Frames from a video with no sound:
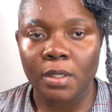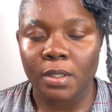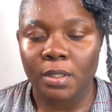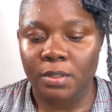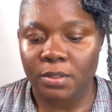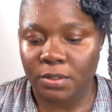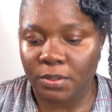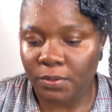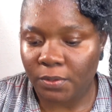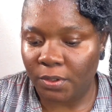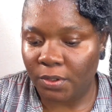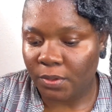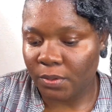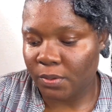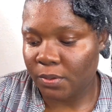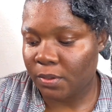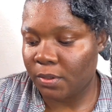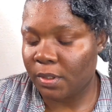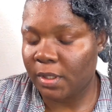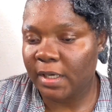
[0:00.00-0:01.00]
So
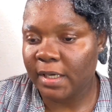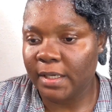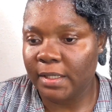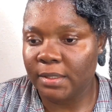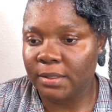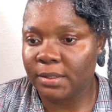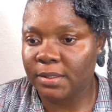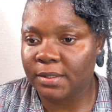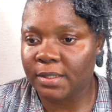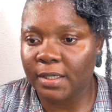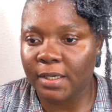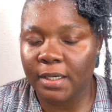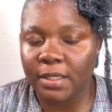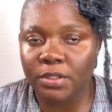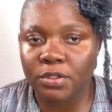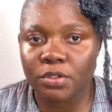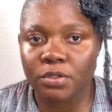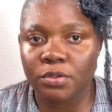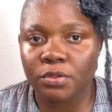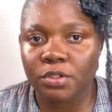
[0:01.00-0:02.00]
I decided
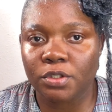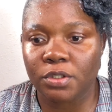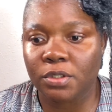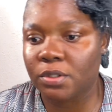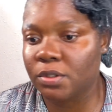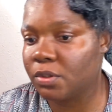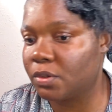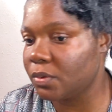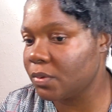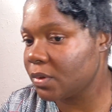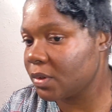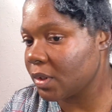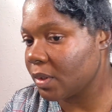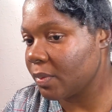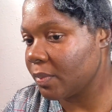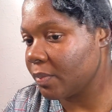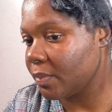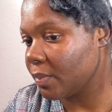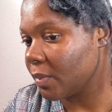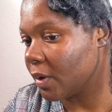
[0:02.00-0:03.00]
to just do
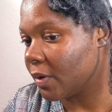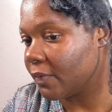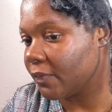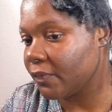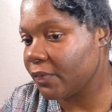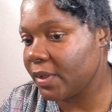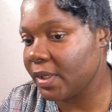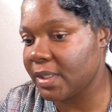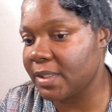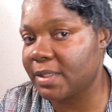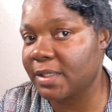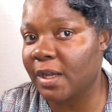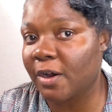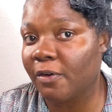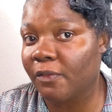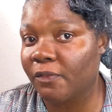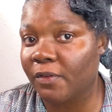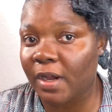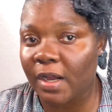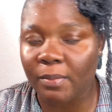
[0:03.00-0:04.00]
some of this
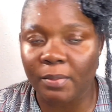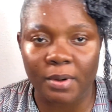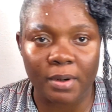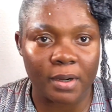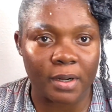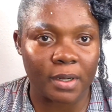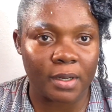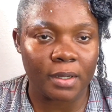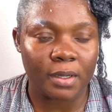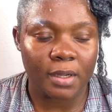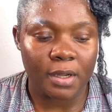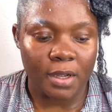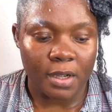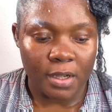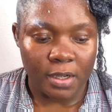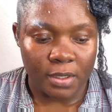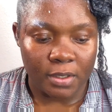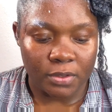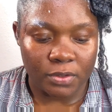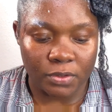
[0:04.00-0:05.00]
off camera
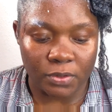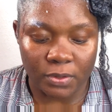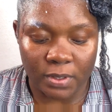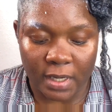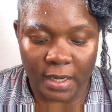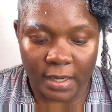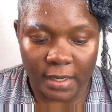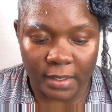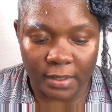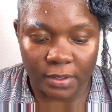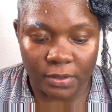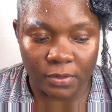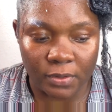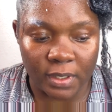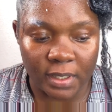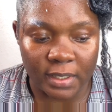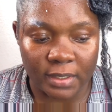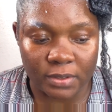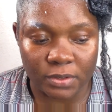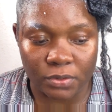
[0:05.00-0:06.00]
so that you
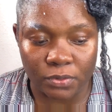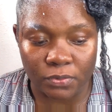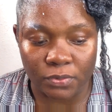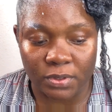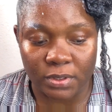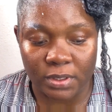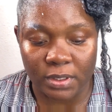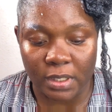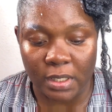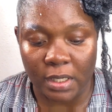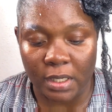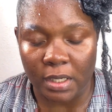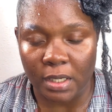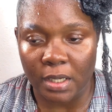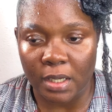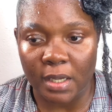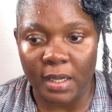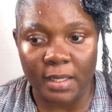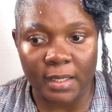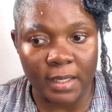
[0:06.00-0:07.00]
guys could
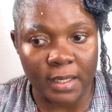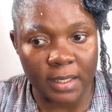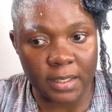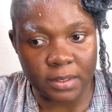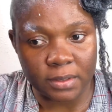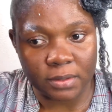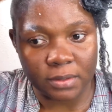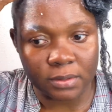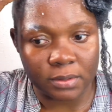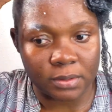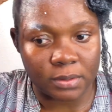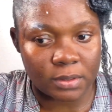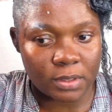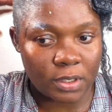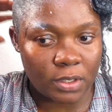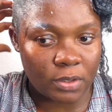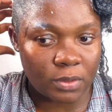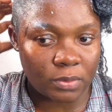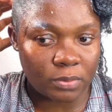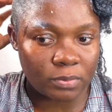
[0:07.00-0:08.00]
see, and then
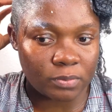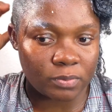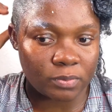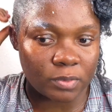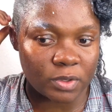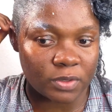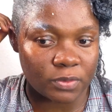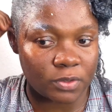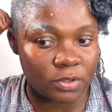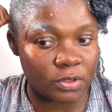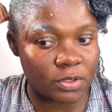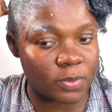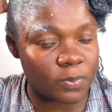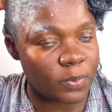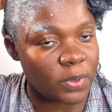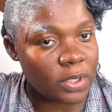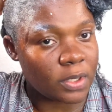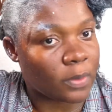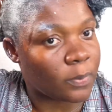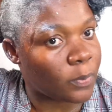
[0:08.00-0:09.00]
because just
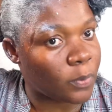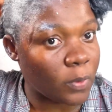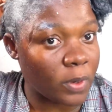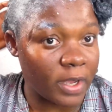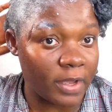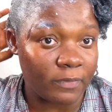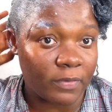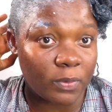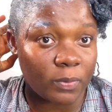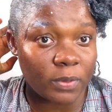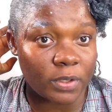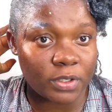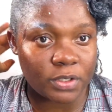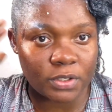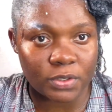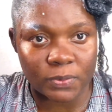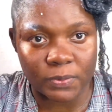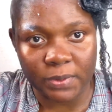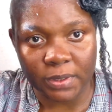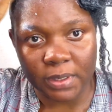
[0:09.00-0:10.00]
speed up whatever we're
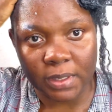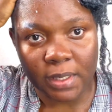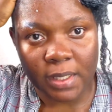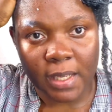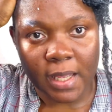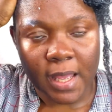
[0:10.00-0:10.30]
doing.